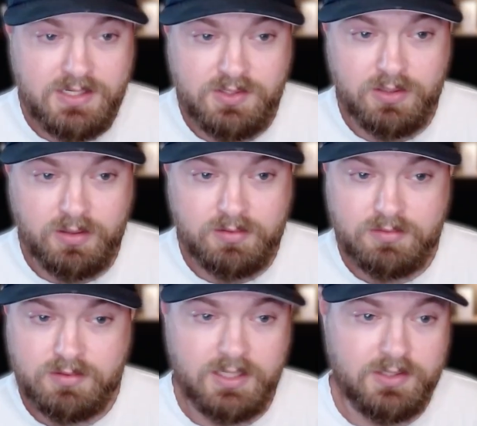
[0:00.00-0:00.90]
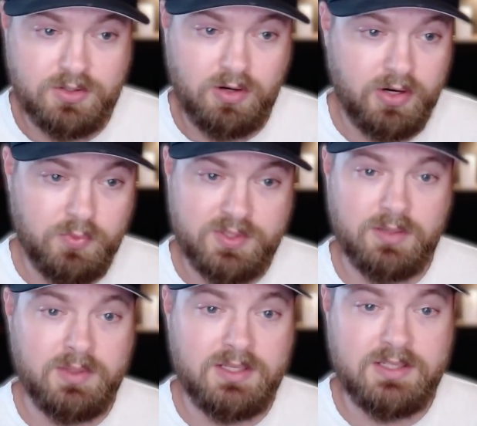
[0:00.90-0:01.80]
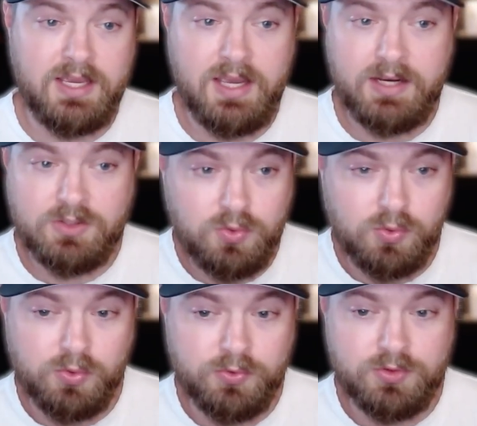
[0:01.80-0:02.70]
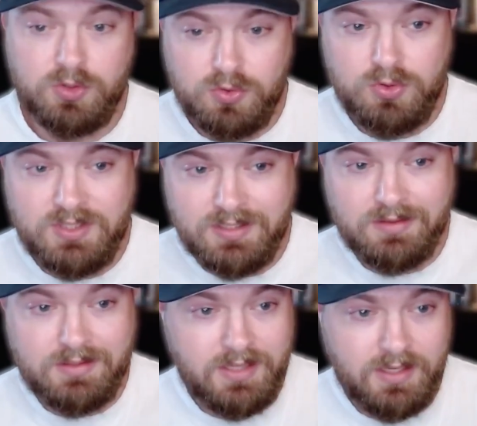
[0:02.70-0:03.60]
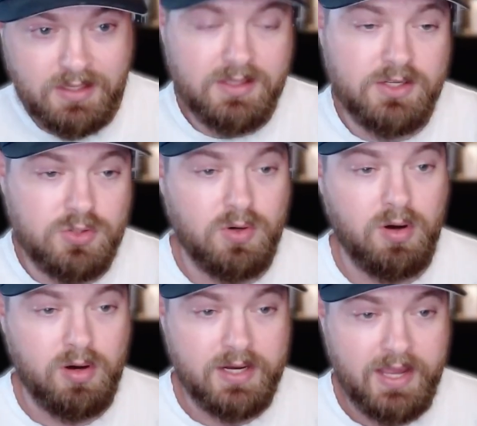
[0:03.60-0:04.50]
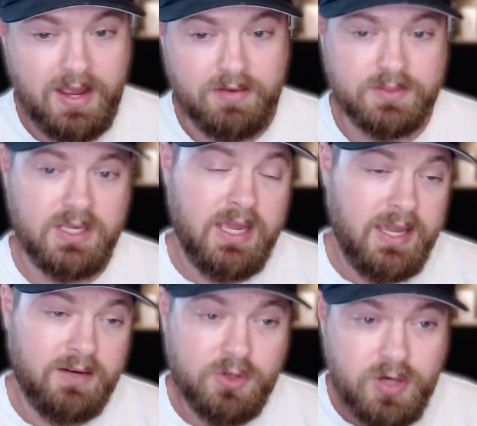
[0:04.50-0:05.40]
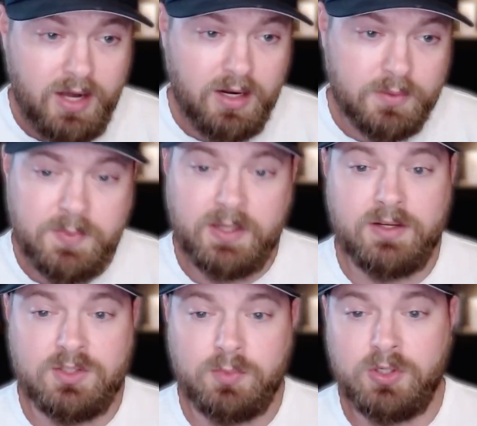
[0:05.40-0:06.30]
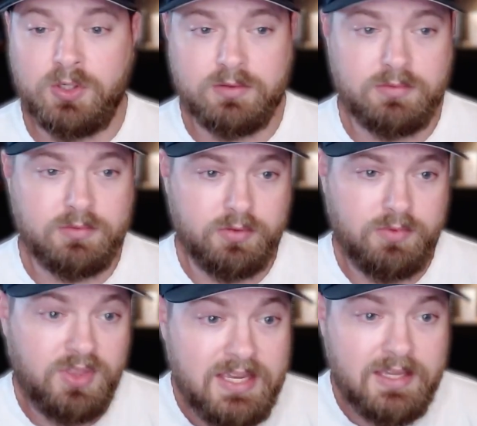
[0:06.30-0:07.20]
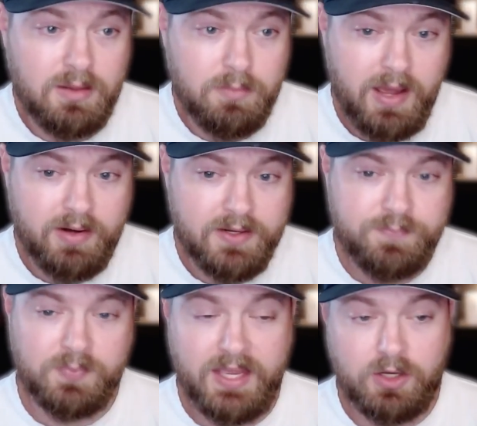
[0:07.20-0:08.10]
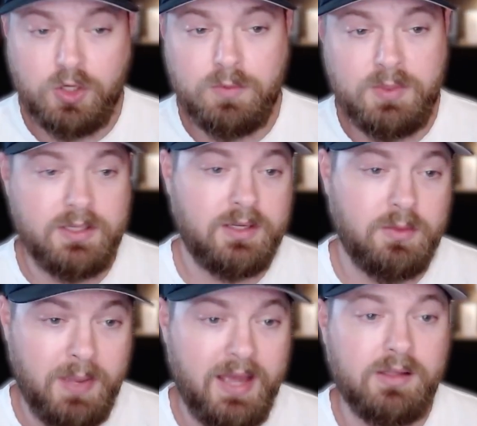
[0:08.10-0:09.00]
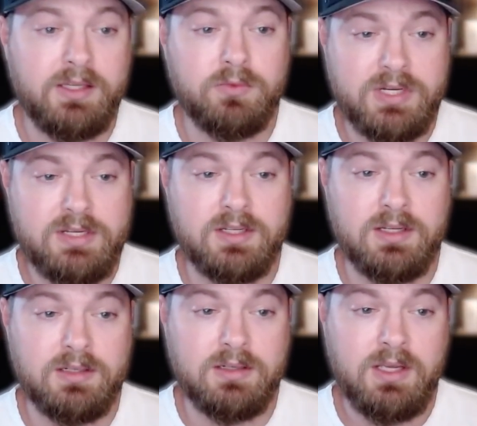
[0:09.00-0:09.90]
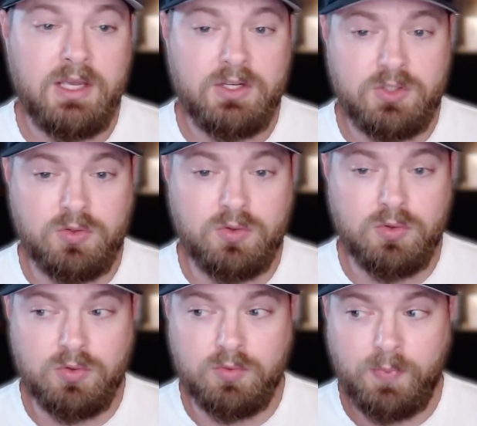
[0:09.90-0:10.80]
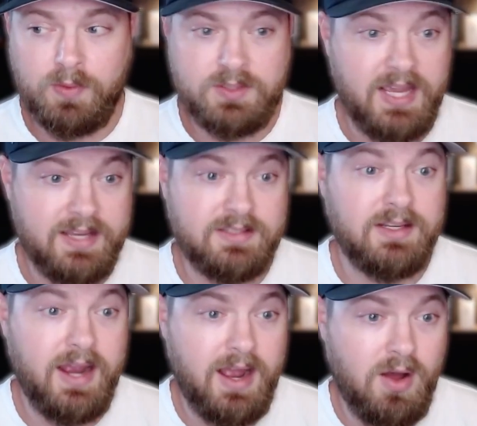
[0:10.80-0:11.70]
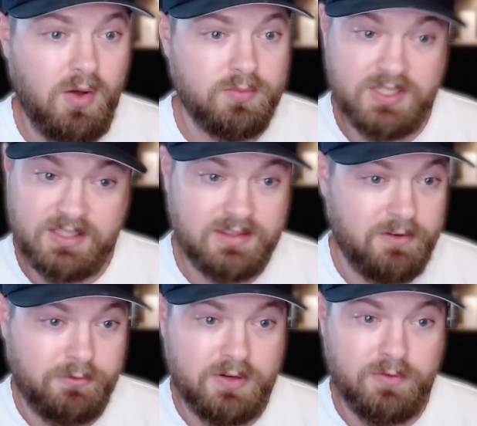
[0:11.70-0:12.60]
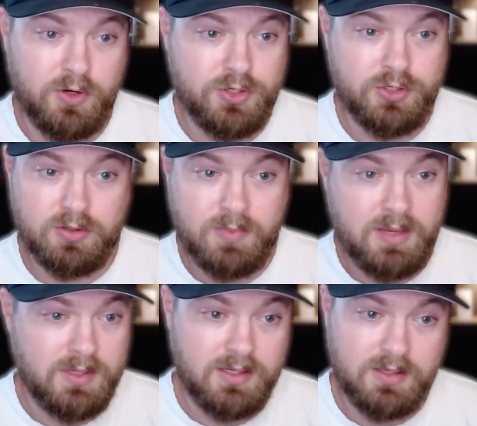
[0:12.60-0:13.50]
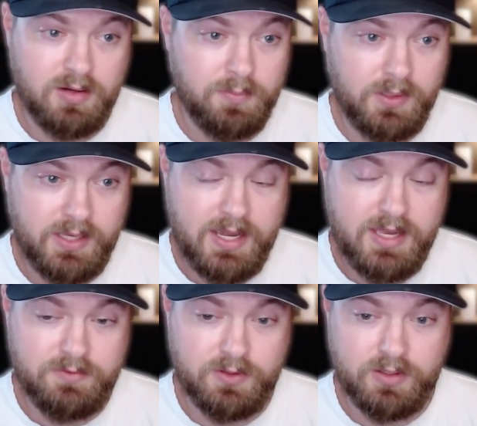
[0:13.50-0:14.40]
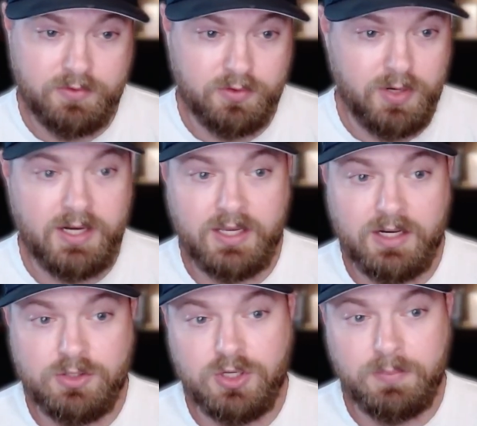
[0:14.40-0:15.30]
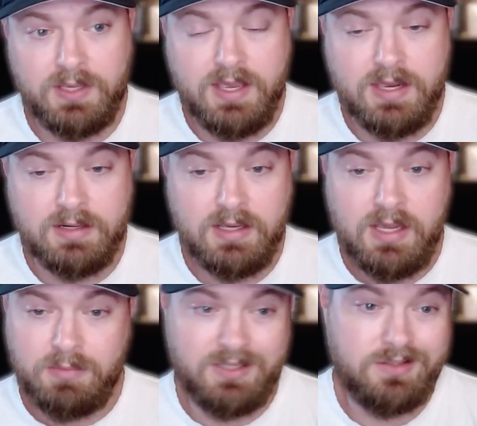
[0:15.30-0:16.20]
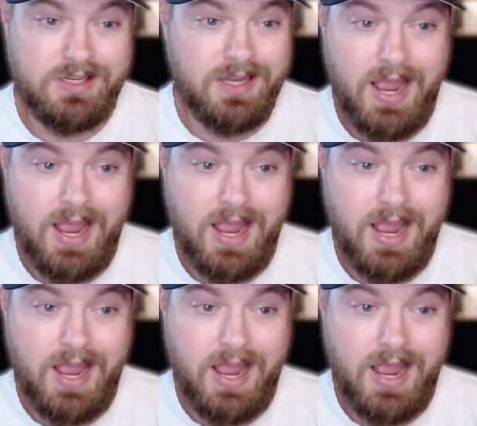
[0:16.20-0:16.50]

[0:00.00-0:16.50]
easier to get started with some of these AI tools using the data that you already have. And if you're not a HubSpot customer and you're thinking about it, that could be a compelling reason to test it out, to get that free version, or maybe get on a plan if you're ready to kind of jump in, because you get